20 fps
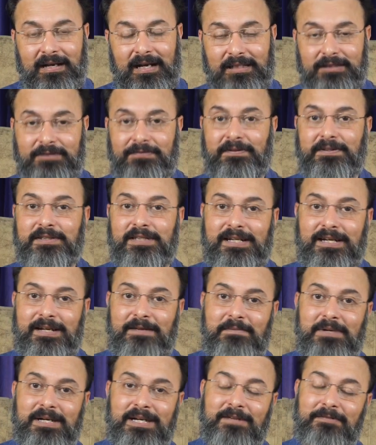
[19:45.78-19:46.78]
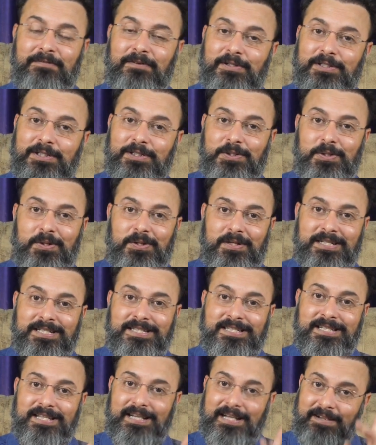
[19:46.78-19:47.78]
As for the remedy for the
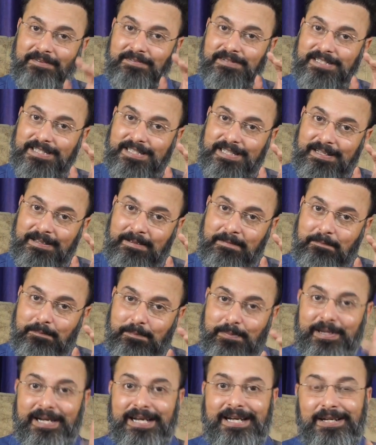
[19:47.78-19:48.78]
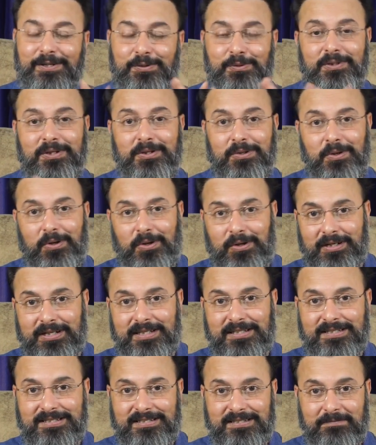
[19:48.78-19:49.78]
Taurus, I will say pray to the
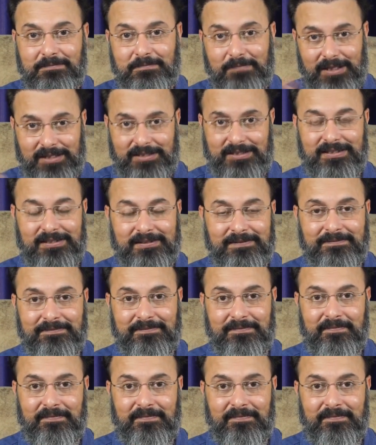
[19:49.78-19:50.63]
goddess Mata.